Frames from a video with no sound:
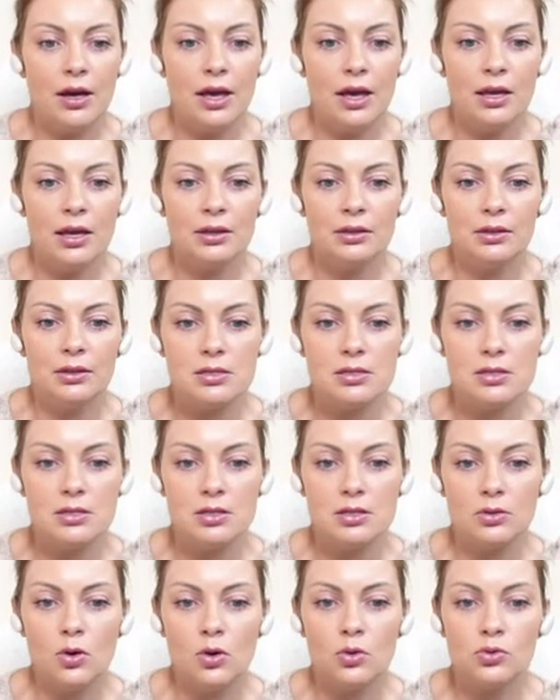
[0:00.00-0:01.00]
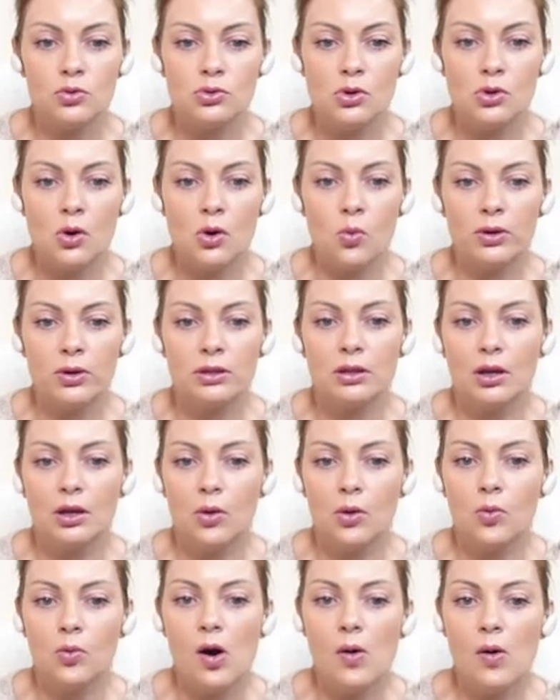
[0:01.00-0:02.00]
uh, and this is also with
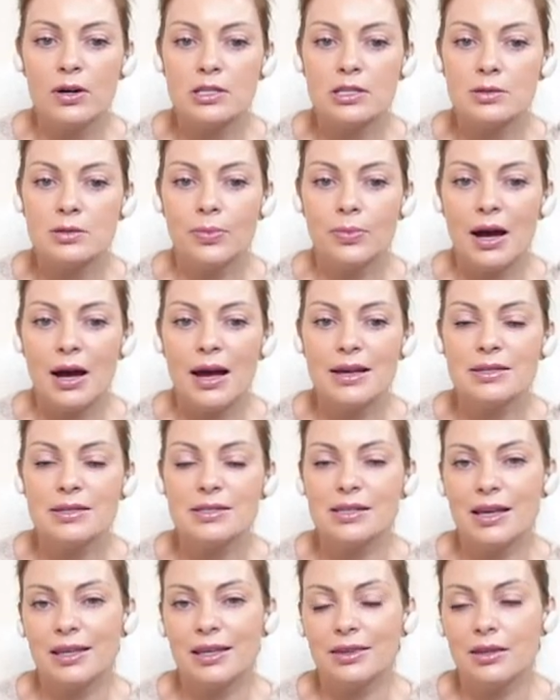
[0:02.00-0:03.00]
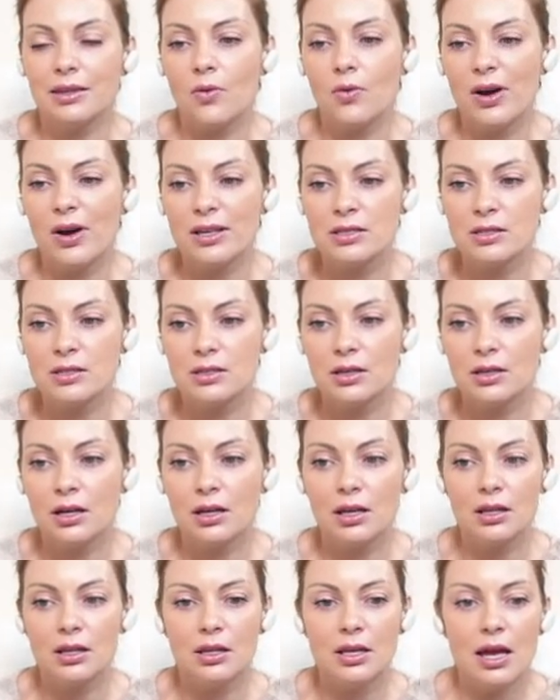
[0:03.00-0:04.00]
the lowest price in the last
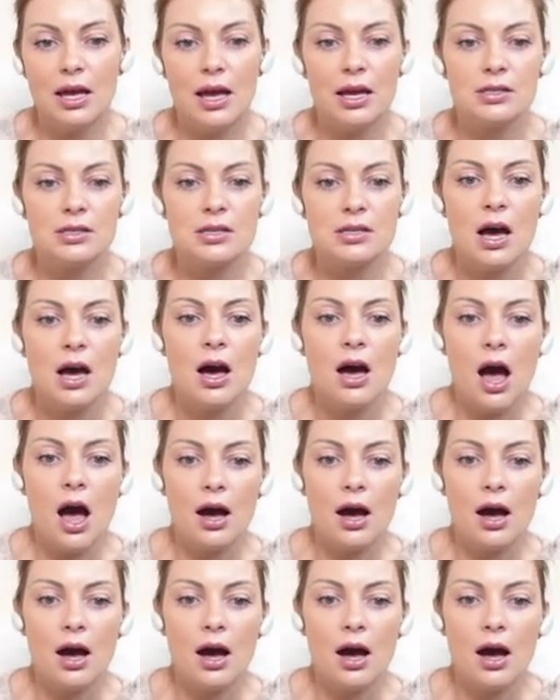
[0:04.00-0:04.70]
30 days,